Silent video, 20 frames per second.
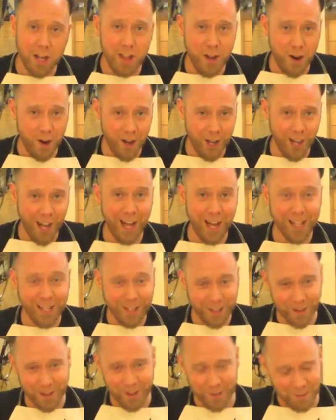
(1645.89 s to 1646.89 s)
They're a lot
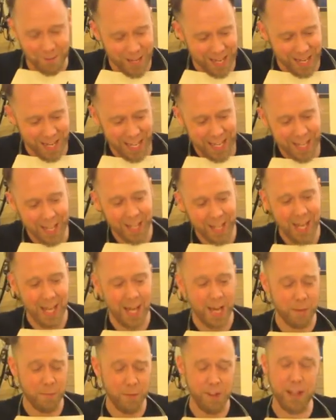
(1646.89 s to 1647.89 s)
younger than me,
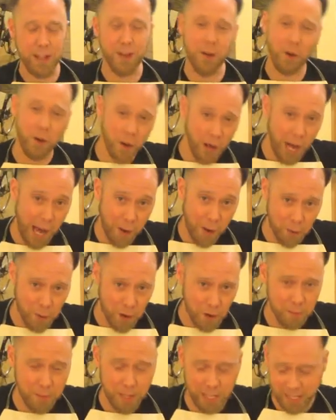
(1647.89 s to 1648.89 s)
but they don't
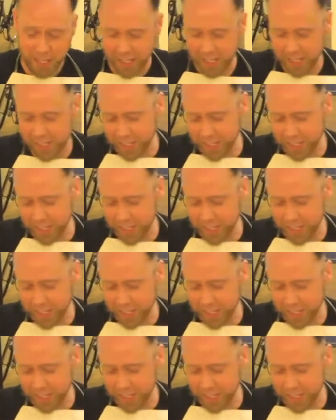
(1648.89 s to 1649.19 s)
outrun me.